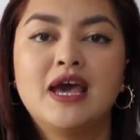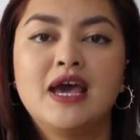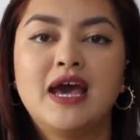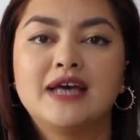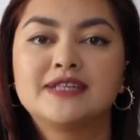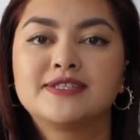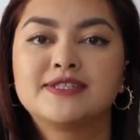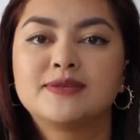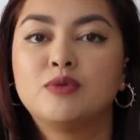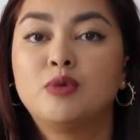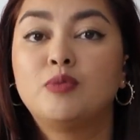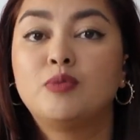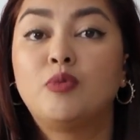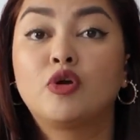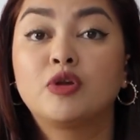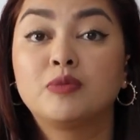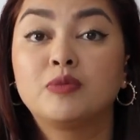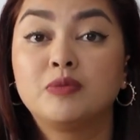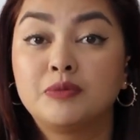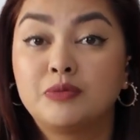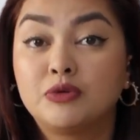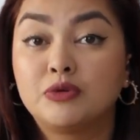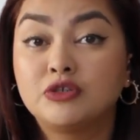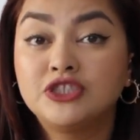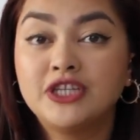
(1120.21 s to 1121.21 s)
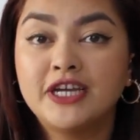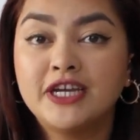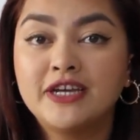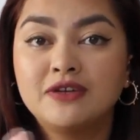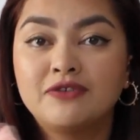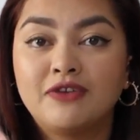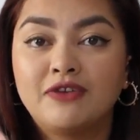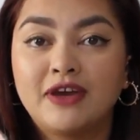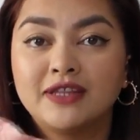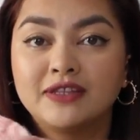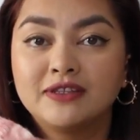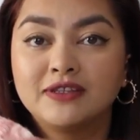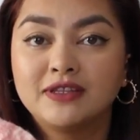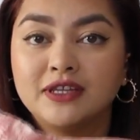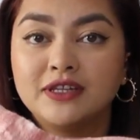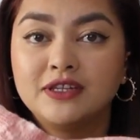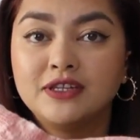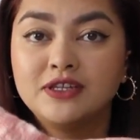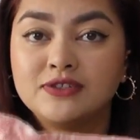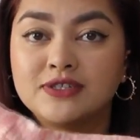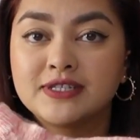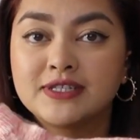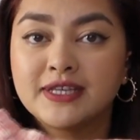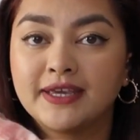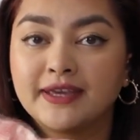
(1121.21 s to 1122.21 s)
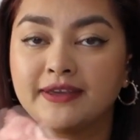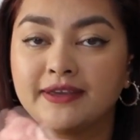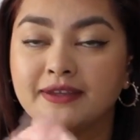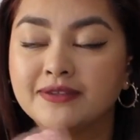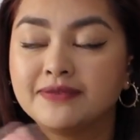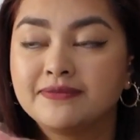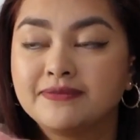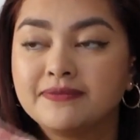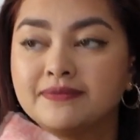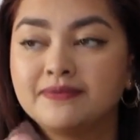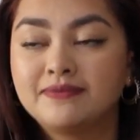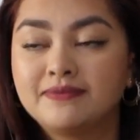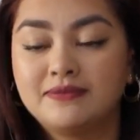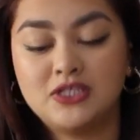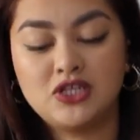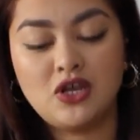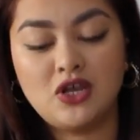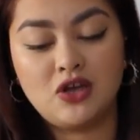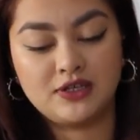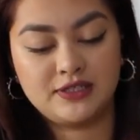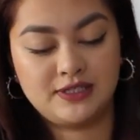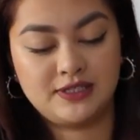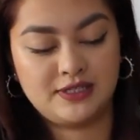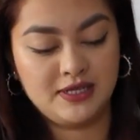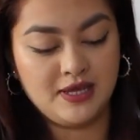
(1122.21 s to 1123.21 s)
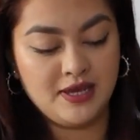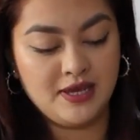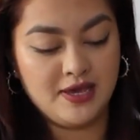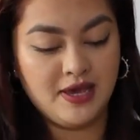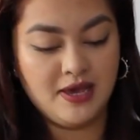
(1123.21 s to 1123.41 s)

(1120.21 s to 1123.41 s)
as a more portable project rather than using socks.